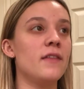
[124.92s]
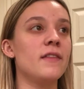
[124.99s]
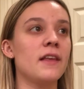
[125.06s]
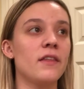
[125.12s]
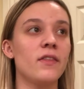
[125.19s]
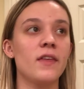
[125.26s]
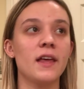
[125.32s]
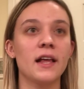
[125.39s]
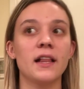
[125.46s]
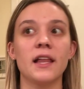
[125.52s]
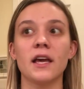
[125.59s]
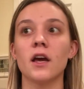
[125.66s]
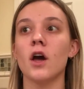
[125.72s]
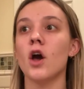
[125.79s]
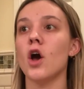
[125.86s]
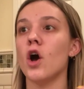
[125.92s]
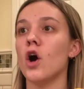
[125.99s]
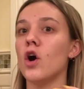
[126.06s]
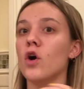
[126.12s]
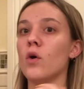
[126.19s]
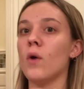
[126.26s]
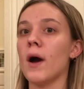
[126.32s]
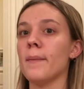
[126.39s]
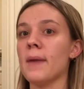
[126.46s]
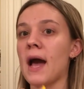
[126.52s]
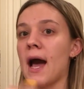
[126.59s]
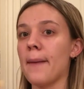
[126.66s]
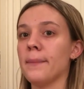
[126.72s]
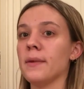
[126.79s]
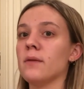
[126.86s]
and they think like, oh, I'm
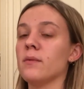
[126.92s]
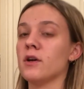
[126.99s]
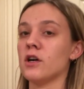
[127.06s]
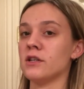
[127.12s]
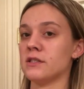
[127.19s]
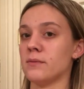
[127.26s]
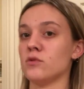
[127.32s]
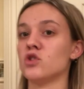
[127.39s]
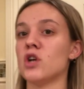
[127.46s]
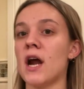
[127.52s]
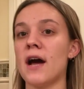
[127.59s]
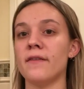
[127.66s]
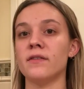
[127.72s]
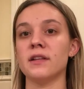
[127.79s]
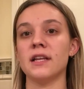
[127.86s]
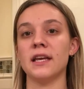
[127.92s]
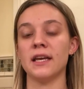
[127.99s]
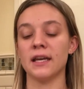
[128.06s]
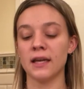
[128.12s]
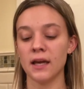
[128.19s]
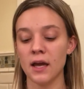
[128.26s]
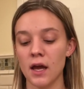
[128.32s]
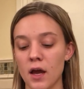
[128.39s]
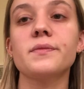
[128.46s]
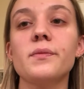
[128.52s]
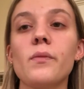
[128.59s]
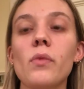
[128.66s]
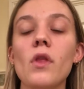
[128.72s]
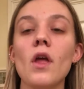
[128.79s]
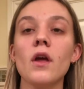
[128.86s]
happy because I'm traveling.
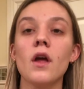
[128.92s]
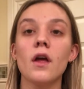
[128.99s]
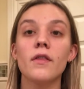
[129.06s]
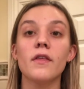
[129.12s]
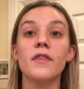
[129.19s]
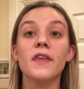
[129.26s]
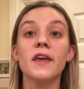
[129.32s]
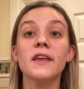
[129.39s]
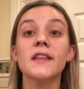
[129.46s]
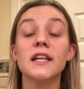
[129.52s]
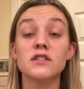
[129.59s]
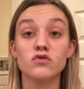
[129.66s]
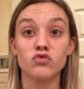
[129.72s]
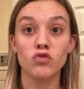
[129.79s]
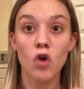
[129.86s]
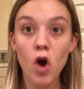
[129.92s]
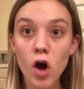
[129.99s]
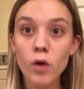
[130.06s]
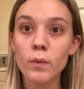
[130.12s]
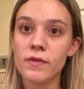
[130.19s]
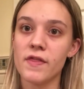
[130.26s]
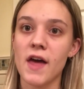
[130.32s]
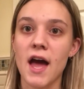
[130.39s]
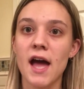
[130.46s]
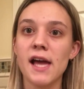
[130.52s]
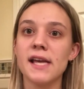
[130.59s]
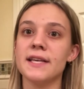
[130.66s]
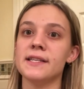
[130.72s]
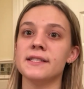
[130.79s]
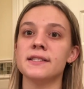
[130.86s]
The thing that's wrong with
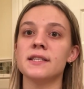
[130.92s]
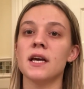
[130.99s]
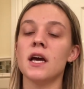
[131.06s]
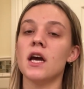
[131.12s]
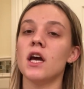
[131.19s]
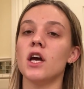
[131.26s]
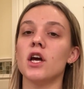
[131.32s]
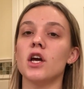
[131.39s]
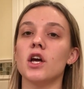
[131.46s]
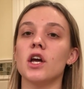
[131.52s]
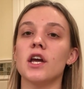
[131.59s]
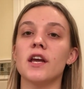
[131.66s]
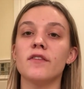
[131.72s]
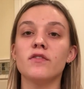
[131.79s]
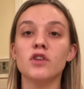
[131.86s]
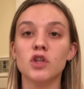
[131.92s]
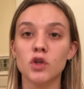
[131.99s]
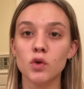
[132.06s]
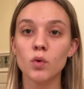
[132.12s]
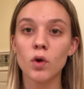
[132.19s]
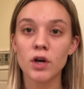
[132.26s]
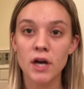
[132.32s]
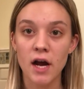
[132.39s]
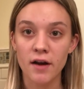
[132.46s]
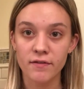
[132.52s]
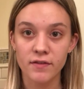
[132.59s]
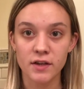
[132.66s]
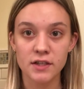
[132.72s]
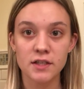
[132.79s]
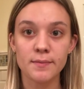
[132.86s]
that is if you are not
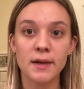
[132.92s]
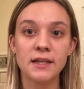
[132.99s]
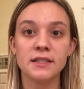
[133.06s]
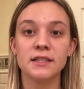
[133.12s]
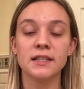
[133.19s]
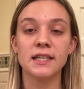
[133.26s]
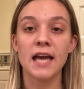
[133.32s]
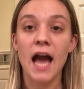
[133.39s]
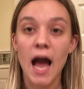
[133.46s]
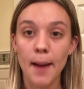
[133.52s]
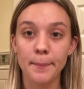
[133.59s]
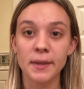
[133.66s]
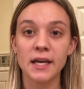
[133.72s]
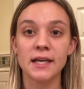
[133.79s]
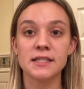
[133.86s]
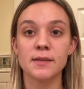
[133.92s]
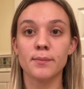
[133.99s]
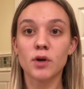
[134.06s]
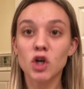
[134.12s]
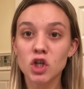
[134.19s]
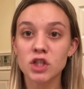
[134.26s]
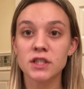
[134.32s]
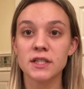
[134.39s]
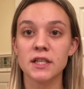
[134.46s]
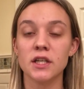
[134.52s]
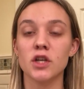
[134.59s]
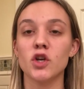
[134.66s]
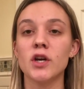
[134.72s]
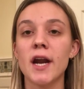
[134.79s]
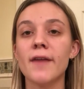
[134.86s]
fundamentally happy as a person,
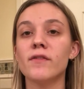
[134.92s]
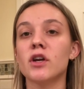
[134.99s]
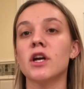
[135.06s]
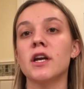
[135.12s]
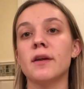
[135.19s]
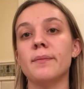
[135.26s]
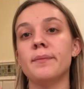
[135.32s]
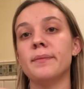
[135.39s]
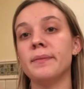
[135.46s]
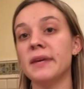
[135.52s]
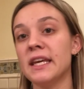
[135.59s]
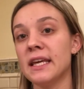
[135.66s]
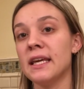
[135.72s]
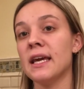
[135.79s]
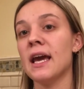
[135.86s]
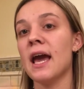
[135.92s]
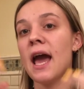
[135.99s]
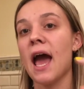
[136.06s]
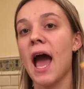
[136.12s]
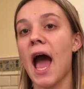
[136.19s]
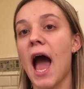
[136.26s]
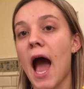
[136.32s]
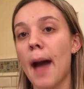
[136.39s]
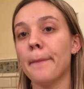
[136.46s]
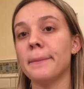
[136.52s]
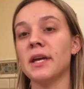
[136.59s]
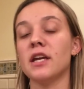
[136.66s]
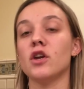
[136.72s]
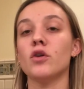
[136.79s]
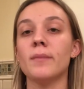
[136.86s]
you're never gonna be
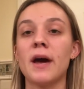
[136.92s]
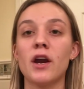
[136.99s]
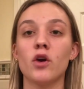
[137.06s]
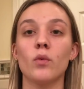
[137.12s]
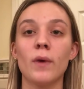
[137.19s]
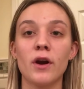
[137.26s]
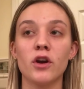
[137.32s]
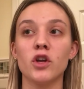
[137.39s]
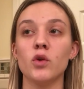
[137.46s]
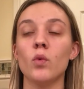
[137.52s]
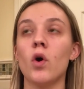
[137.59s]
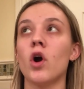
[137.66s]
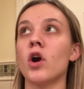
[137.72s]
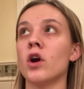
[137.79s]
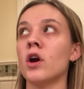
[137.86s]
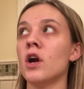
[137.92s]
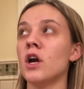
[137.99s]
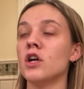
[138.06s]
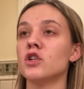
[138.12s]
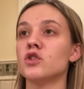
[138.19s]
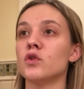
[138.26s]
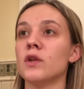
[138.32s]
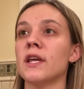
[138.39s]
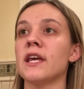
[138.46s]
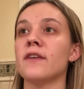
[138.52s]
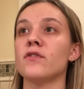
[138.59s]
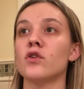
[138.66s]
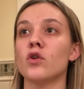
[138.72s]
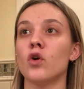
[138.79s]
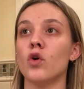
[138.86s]
happy no matter where you are. So like if
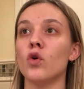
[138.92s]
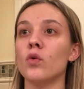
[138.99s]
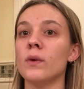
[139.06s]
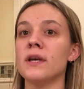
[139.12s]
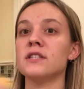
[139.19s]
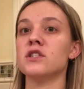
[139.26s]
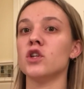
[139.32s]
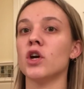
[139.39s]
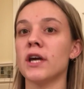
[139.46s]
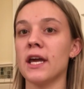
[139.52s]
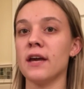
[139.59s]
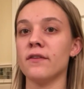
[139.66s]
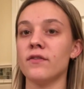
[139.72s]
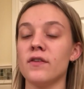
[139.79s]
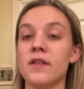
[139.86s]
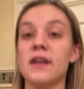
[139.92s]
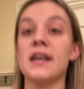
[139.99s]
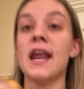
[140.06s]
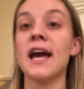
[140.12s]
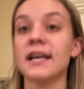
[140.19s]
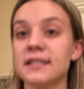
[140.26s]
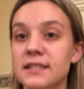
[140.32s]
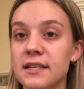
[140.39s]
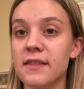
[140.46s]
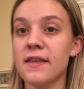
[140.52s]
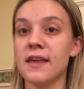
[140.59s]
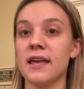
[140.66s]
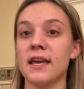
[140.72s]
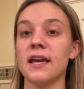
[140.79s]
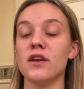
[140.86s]
you're always looking for the next
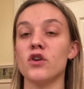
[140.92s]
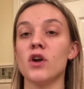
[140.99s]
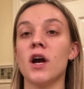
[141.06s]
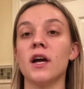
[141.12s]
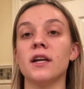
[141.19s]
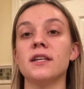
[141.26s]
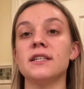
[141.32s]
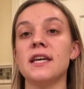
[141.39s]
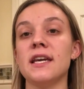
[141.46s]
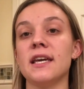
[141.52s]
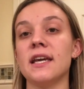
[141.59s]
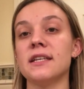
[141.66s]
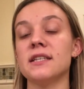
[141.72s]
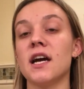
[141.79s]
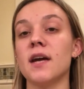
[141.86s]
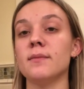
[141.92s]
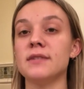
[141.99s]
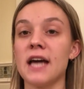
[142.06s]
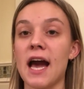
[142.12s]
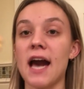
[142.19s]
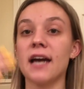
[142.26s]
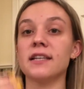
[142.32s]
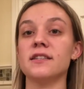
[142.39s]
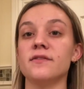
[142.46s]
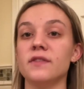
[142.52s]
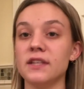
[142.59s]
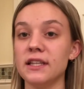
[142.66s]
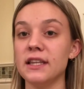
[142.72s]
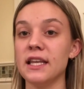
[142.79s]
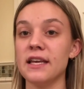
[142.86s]
thing and you're not taking time to
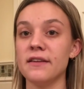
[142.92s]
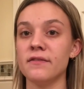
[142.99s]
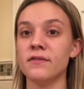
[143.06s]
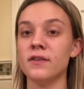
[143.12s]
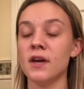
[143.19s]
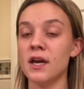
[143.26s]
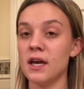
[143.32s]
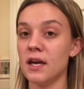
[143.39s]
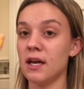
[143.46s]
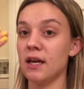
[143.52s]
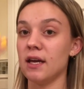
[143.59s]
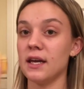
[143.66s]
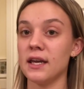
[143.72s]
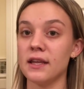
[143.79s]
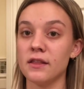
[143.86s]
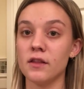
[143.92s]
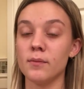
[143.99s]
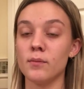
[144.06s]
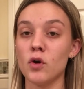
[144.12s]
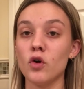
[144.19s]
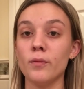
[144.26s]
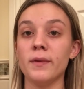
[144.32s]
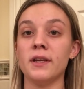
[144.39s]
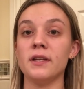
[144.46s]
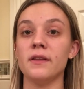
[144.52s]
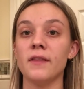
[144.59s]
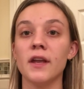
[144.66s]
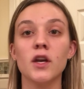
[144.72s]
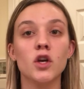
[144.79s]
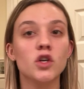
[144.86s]
actively live in the moment,
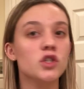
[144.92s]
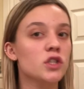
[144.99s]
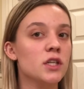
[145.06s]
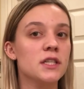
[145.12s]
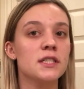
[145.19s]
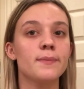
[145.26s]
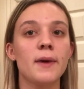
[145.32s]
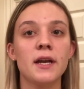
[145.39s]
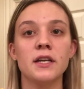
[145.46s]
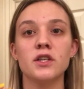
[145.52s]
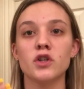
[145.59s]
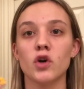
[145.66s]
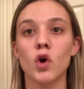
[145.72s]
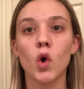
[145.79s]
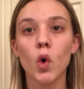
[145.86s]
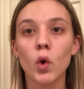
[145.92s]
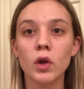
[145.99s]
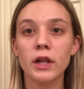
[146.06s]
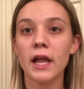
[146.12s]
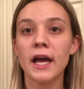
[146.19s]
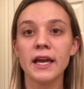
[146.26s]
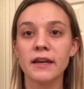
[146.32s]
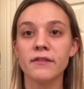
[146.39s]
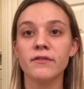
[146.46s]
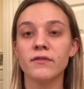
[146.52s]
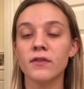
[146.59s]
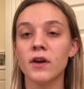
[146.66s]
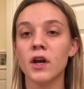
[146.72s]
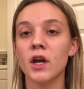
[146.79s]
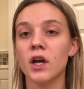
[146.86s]
then you're just gonna spend your whole life
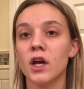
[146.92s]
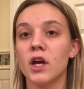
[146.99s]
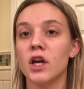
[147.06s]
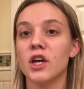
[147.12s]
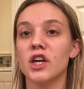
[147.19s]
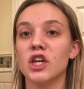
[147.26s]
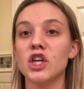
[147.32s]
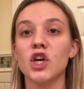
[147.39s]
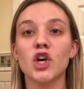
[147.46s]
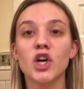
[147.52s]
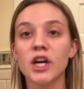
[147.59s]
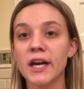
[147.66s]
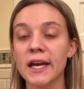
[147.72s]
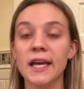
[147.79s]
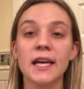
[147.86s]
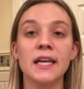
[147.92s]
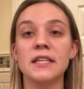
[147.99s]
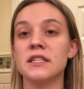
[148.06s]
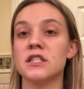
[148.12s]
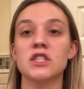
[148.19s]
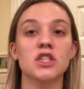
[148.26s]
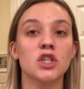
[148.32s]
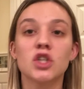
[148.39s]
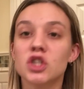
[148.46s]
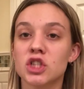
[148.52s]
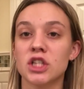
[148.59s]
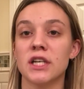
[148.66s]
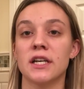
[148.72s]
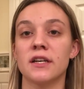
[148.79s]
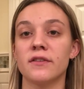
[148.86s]
yearning and
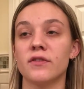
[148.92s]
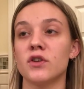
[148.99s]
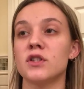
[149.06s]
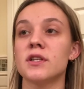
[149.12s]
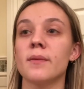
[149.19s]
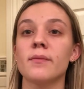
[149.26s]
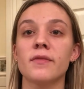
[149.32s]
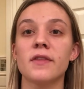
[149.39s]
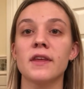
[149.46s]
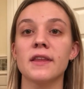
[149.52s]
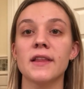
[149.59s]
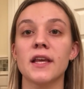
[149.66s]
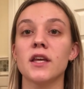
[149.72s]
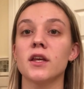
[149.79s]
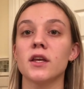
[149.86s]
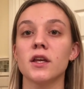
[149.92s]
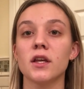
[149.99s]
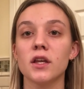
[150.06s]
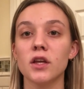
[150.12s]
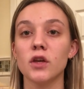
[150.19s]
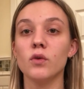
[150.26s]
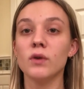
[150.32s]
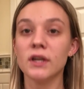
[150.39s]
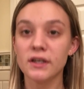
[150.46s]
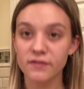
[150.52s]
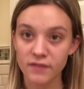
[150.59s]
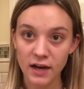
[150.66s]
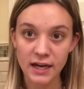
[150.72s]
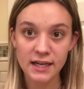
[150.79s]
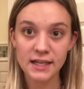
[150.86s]
searching for something that you need to
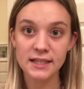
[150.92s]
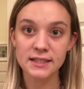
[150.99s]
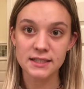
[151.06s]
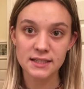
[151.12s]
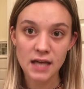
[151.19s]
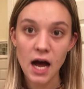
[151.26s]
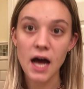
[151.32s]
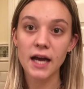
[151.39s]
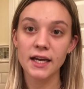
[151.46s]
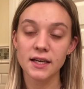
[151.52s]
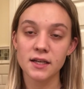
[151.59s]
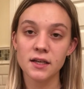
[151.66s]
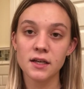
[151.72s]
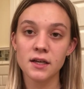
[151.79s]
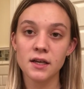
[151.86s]
find inside.